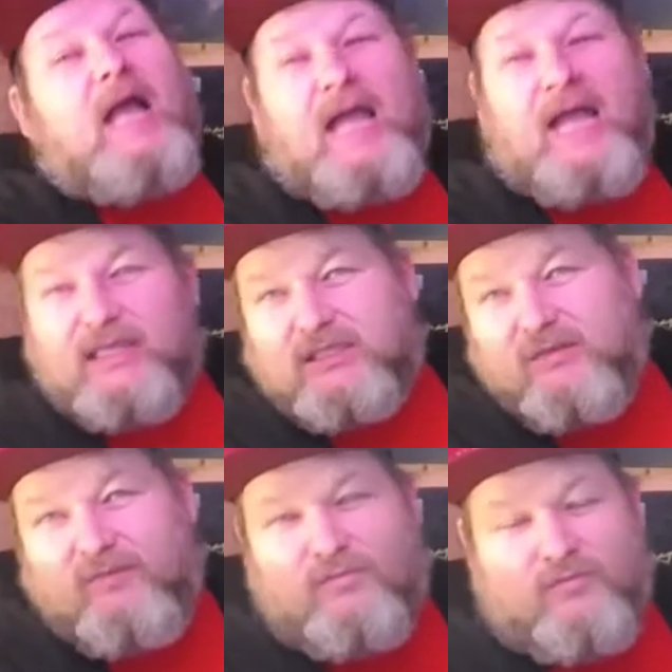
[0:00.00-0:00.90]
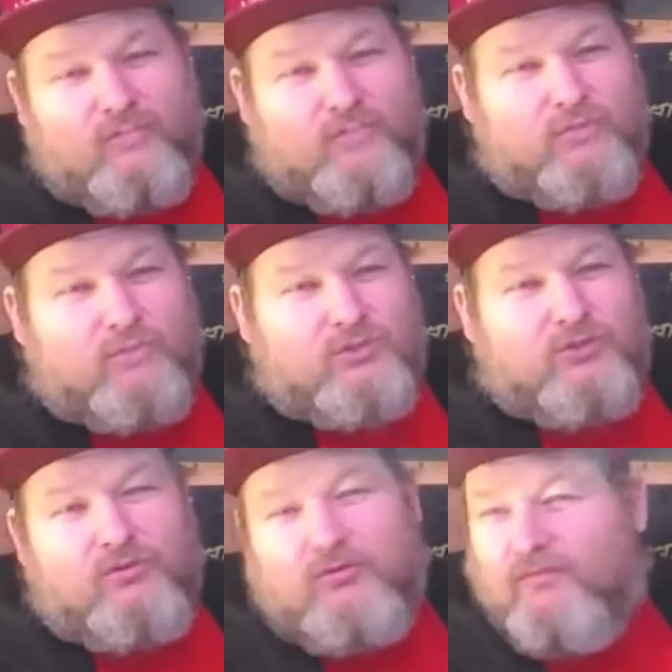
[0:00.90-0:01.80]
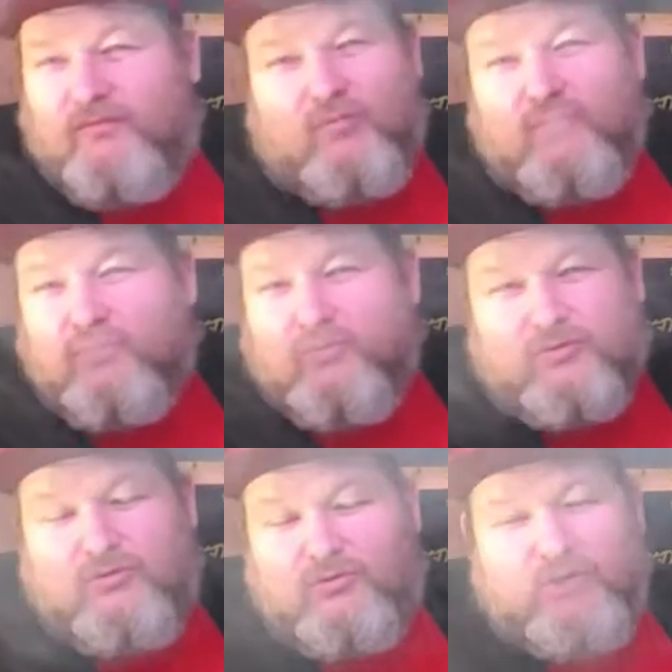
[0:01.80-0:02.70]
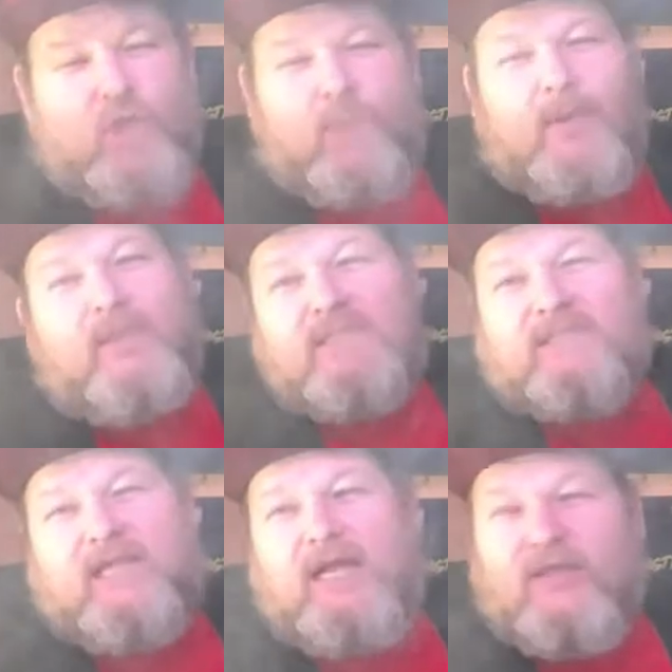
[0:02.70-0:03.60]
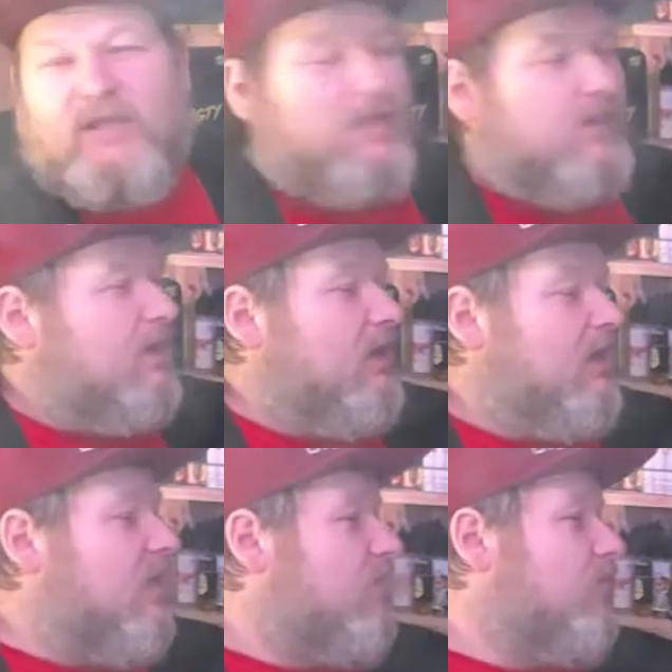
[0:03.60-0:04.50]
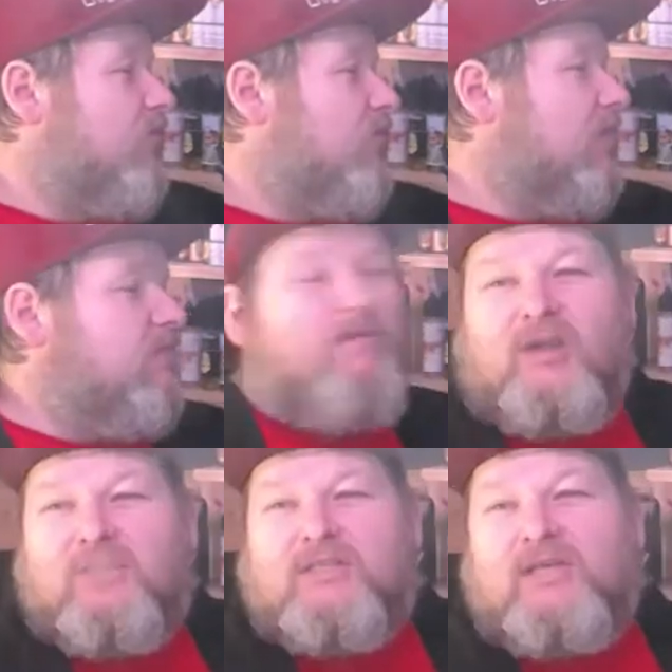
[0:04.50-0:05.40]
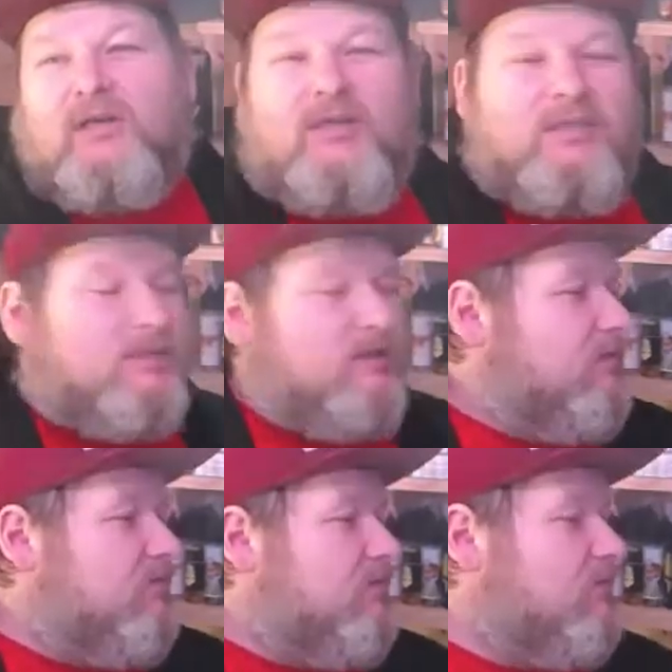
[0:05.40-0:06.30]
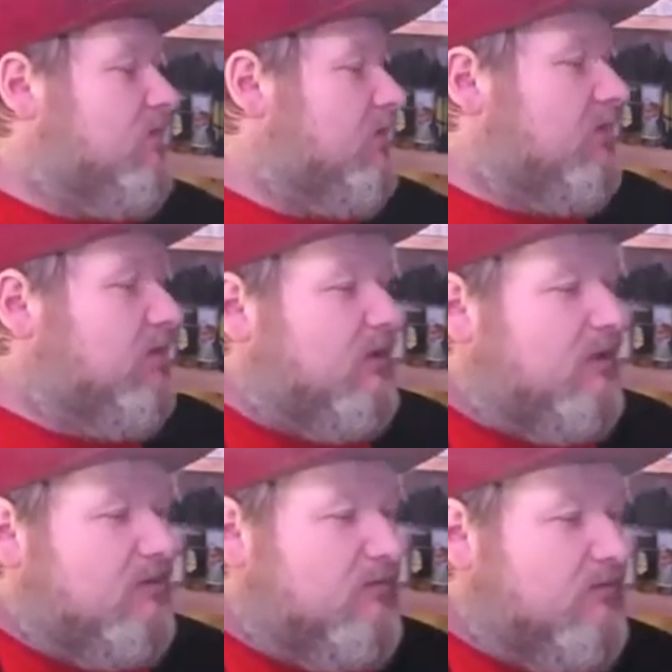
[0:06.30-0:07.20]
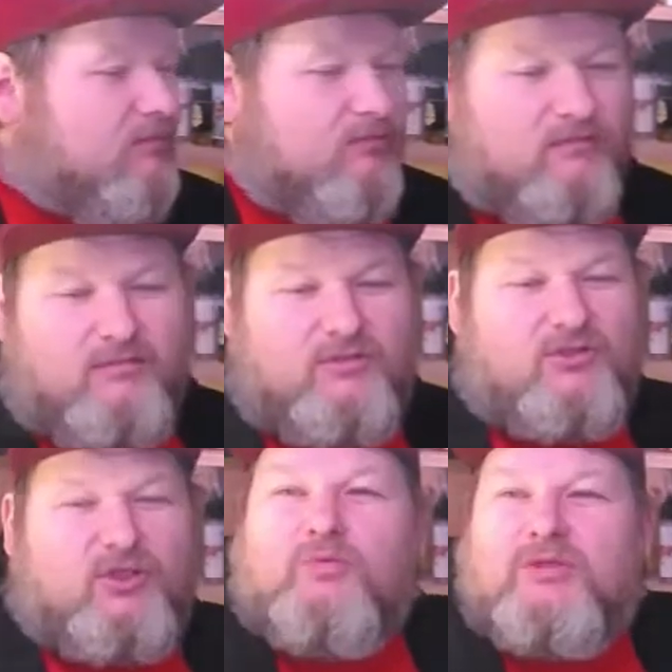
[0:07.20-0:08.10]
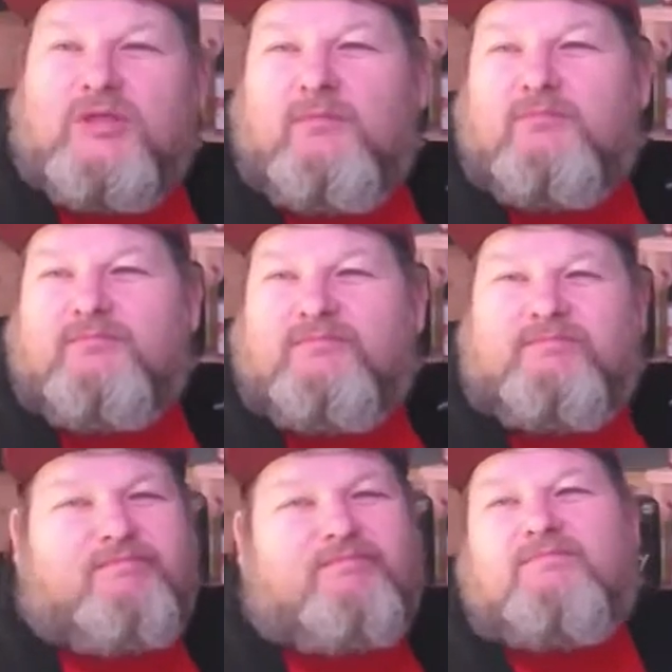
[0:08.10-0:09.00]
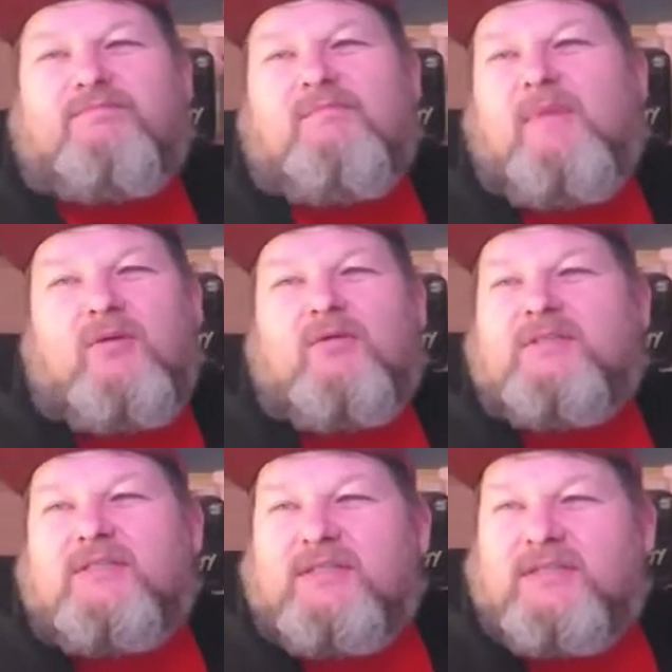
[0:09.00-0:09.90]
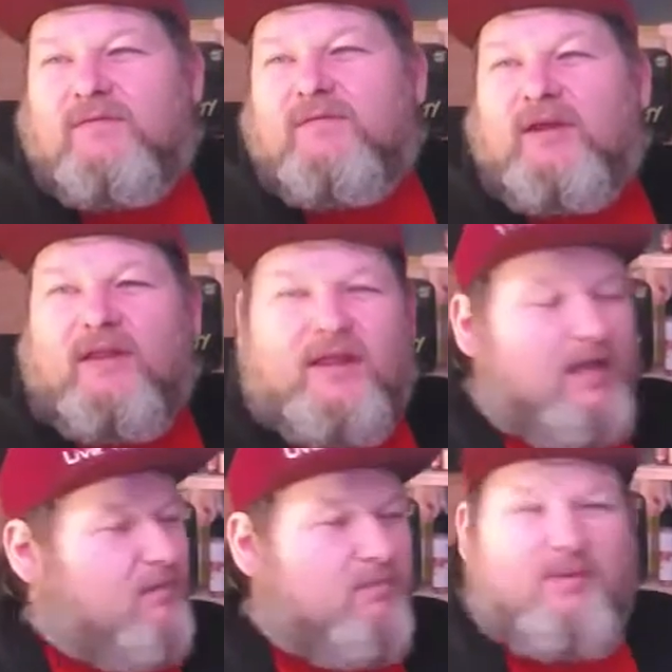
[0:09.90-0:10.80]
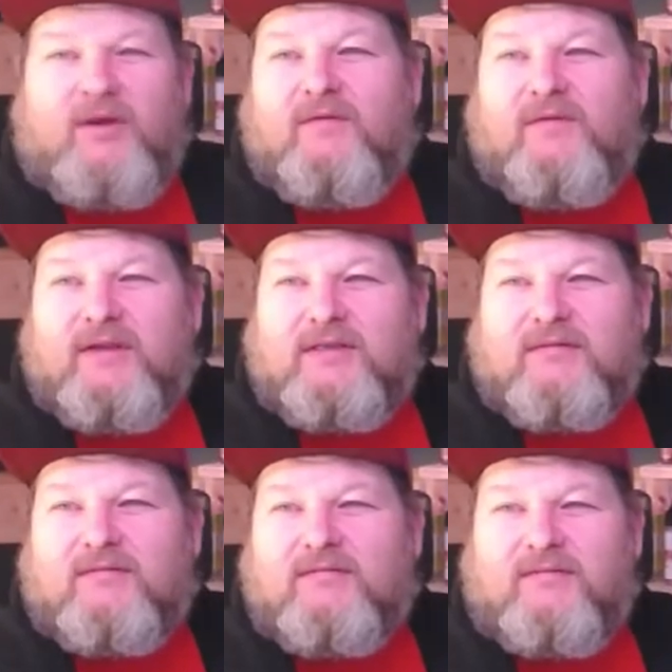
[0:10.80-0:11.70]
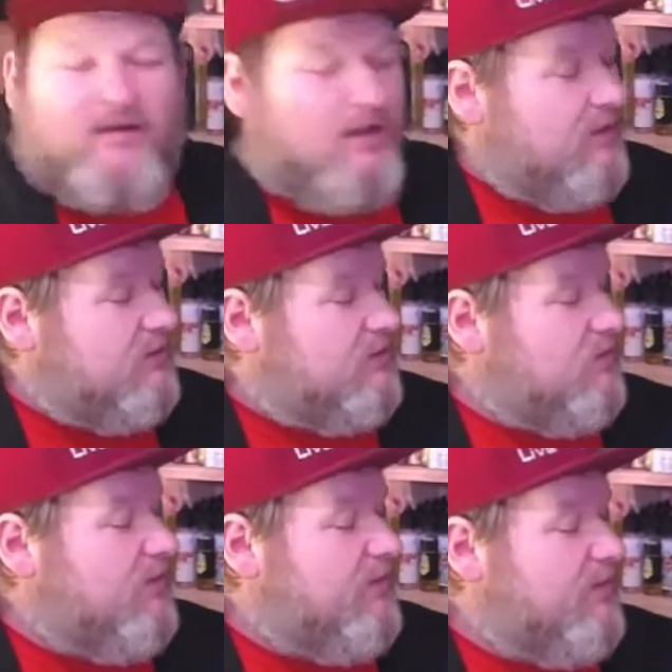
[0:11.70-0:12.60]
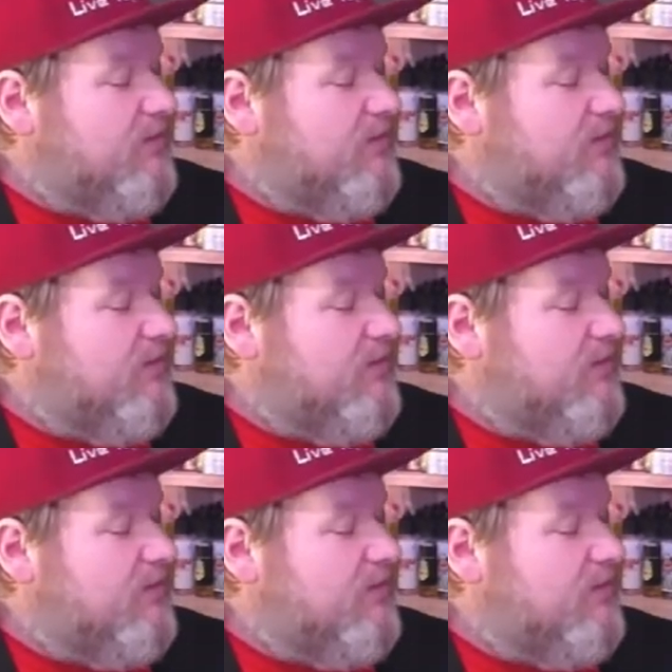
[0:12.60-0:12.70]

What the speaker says: Excellent for all you turbo heads out there that love like fast cars and souped up motors and stuff like that, perfect like sort of thing